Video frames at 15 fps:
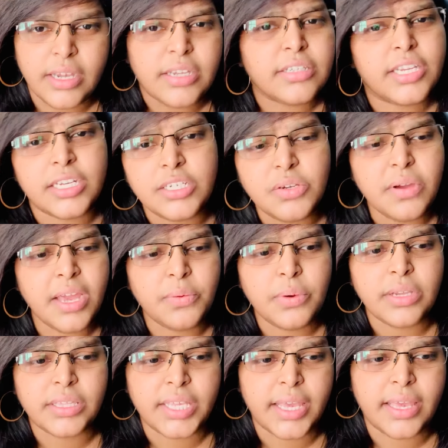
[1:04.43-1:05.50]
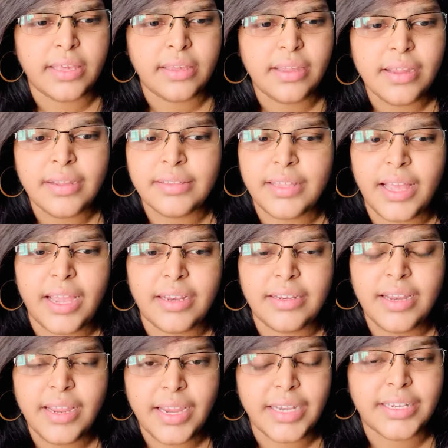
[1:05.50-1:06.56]
Did you ever think that
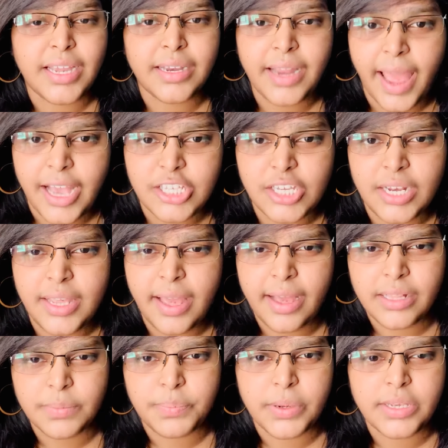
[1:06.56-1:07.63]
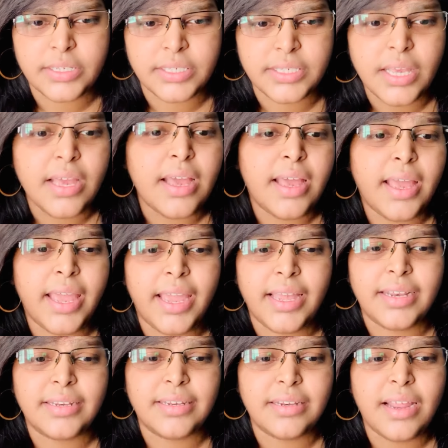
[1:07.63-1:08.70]
it can actually help us
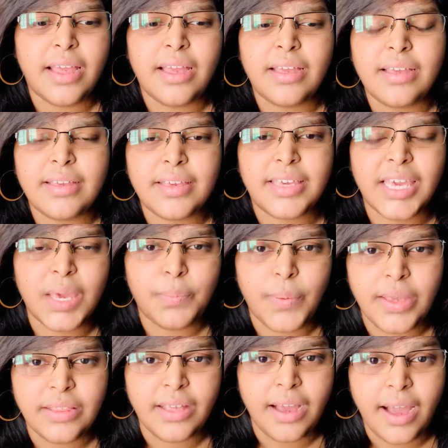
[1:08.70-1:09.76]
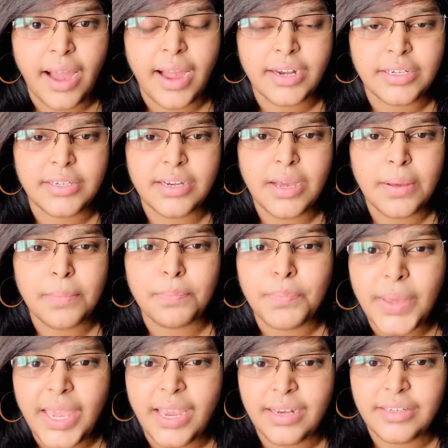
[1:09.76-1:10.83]
in keeping the heart
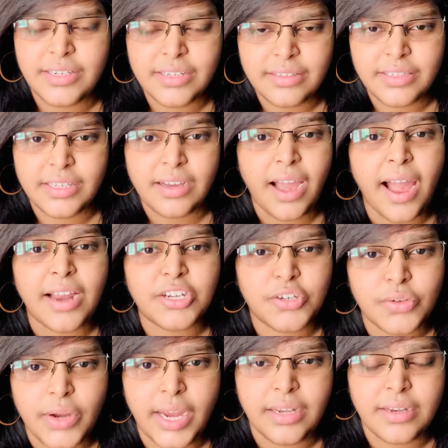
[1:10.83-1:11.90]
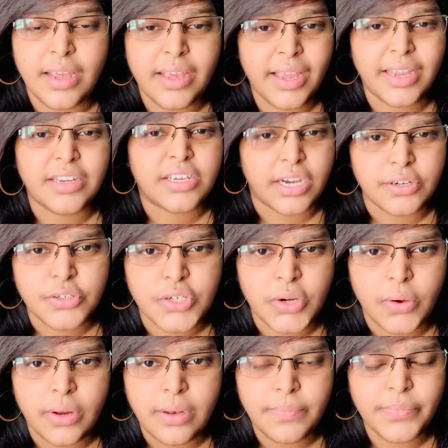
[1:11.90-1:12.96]
beat, the heart rate in
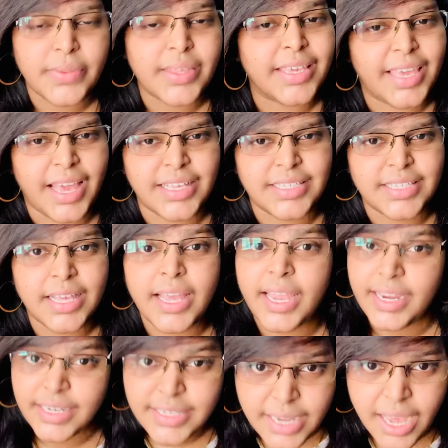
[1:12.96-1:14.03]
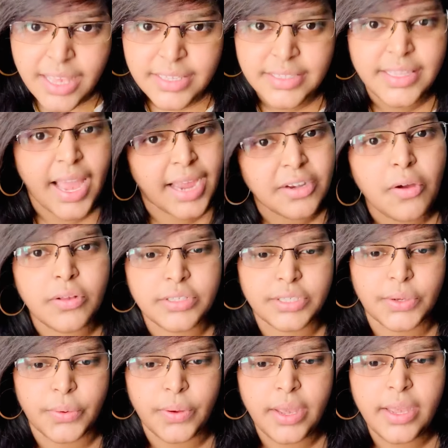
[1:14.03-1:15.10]
control? Yes, it does that
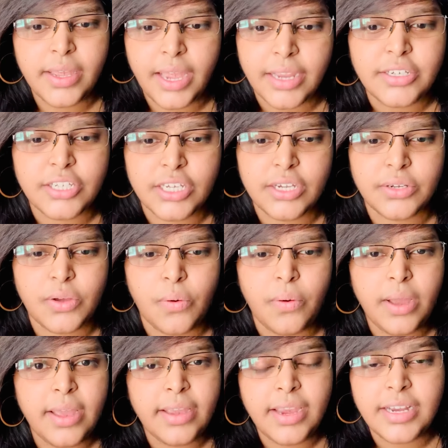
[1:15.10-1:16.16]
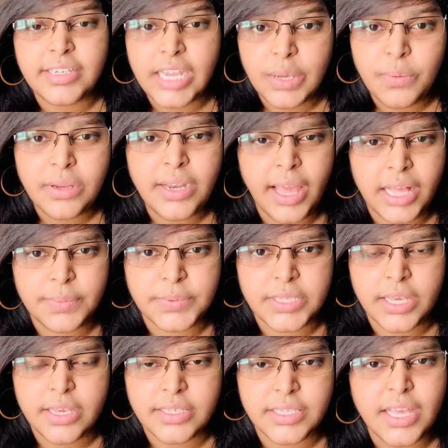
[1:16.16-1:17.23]
also. And do you know, it even helps
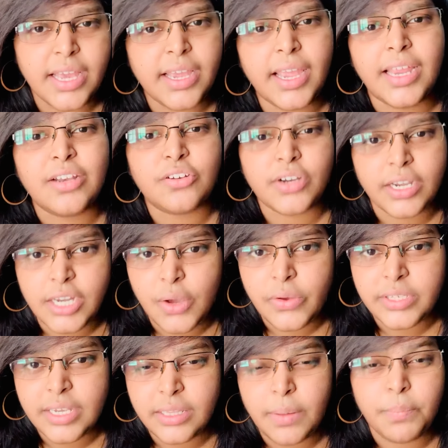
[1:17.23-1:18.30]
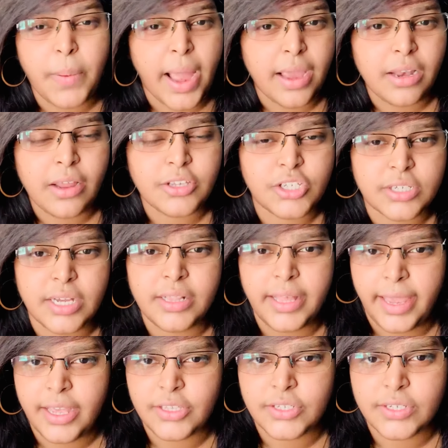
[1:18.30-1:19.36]
us in reducing the biological
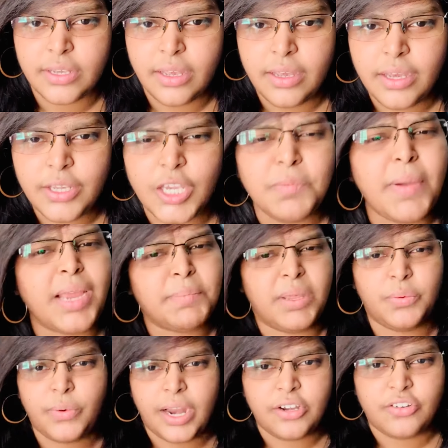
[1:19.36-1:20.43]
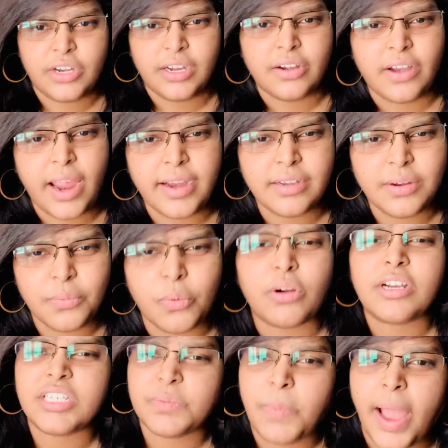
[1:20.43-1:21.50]
age. You might be wondering, right,
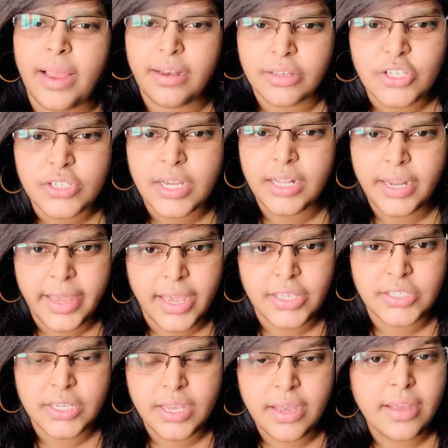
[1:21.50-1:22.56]
what is biological age?